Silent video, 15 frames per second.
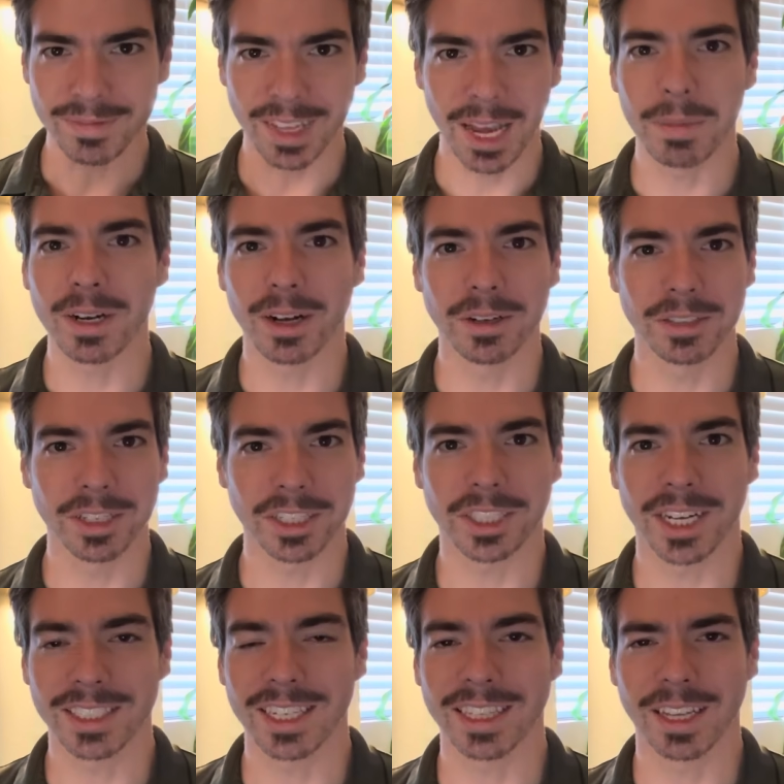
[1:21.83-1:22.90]
I'm at all
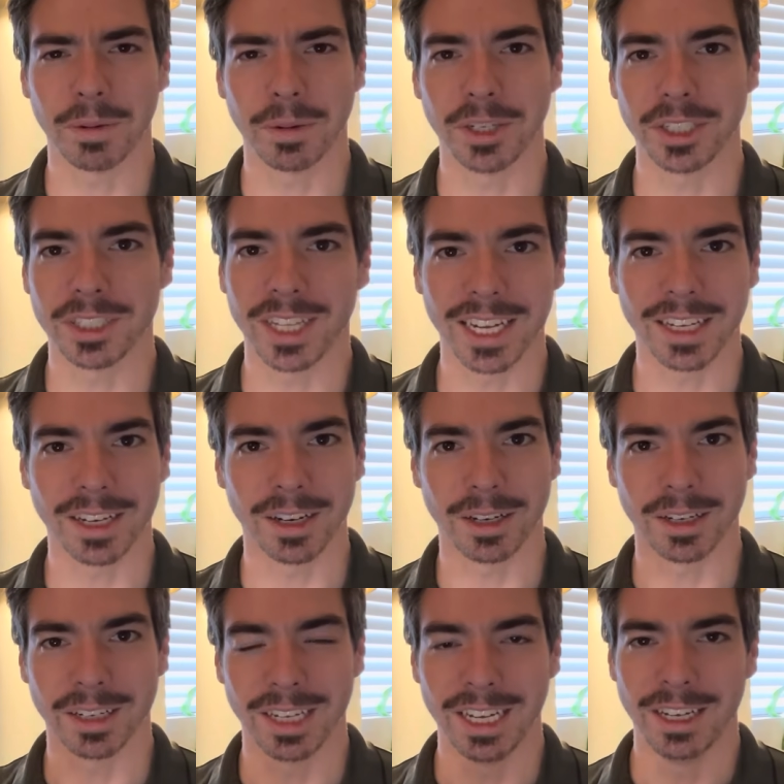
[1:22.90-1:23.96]
suggesting that we should take
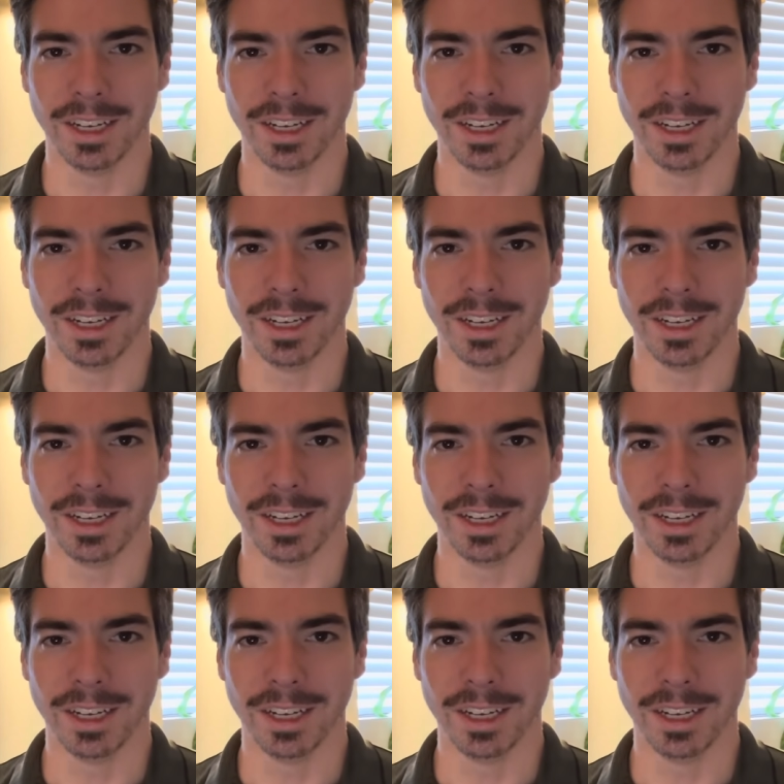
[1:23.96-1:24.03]
a